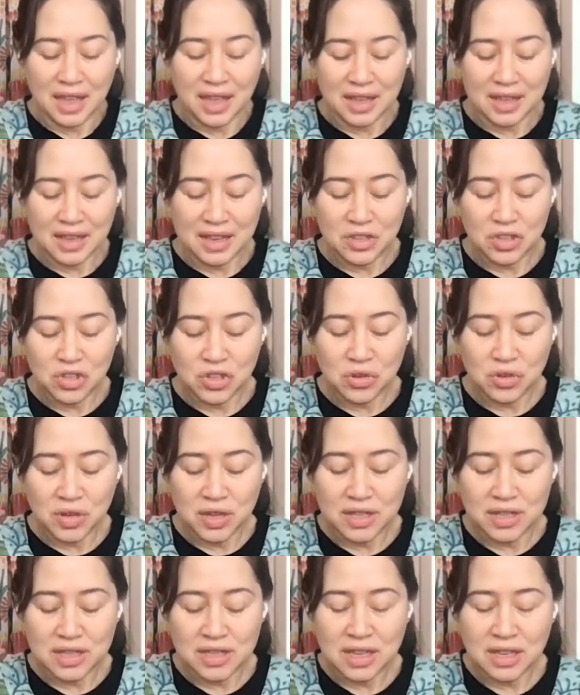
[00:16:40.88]
And as you
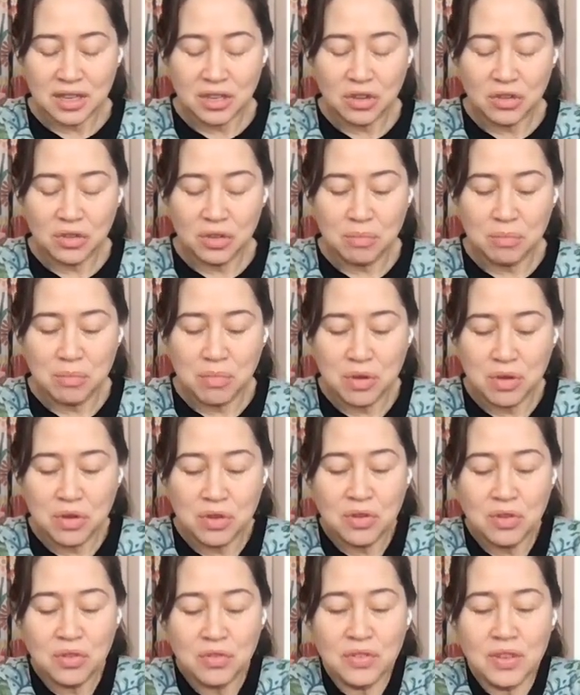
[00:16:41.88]
continue to
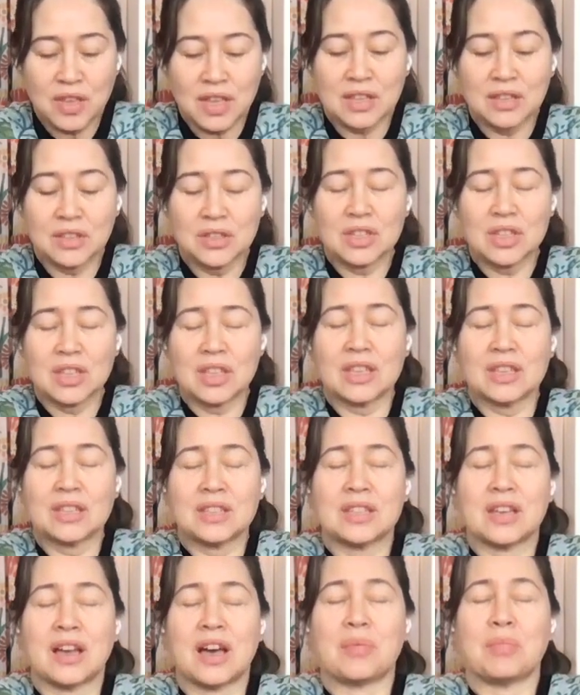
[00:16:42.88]
move into
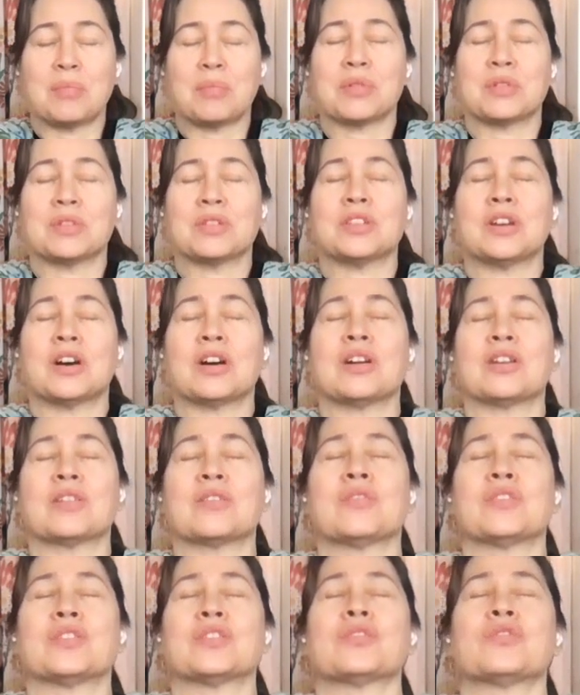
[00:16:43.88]
this upward dog
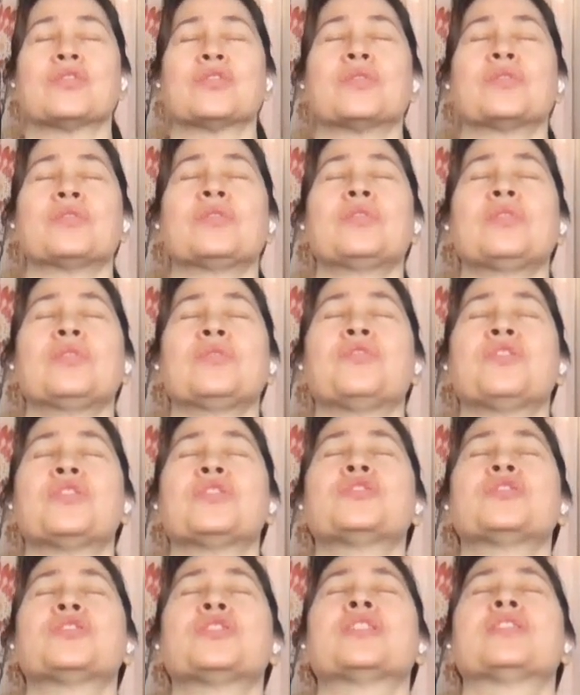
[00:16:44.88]

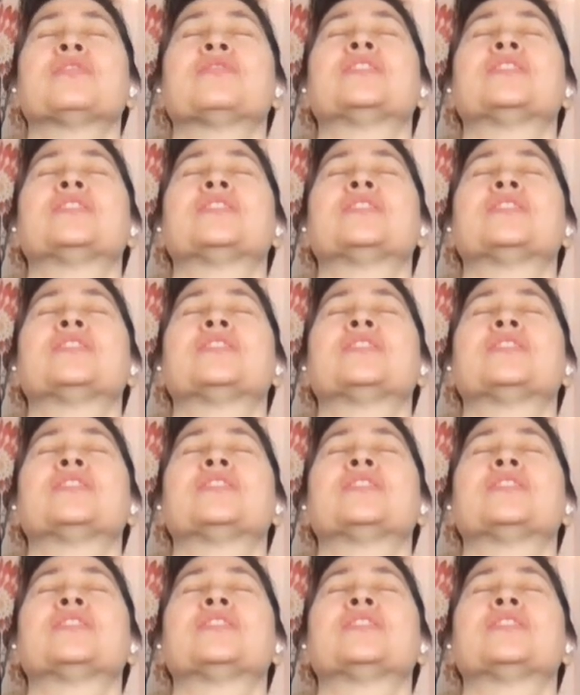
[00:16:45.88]
version